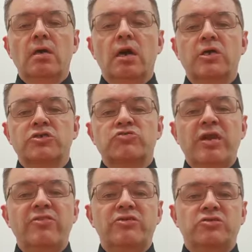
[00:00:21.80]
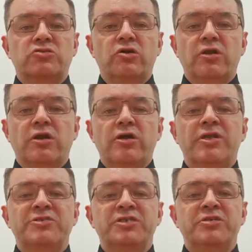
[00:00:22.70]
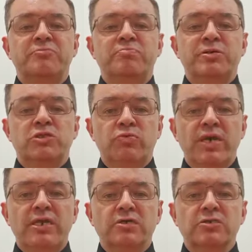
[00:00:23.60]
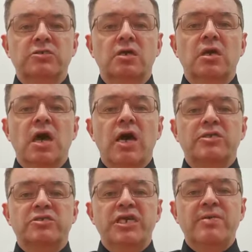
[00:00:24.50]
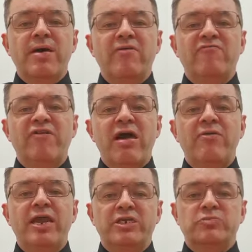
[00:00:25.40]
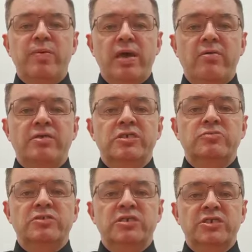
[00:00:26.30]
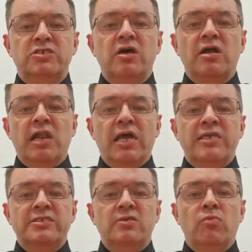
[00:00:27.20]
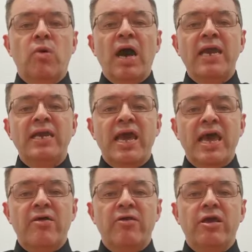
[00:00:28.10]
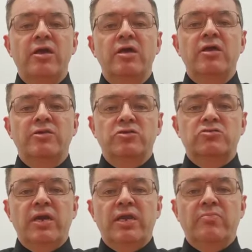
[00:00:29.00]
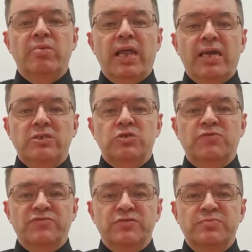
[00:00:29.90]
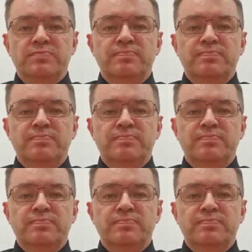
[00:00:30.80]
Our strength at Strong & Heard is to, between us, our team have varied experience to assist our clients in the wide area that trade compliance covers.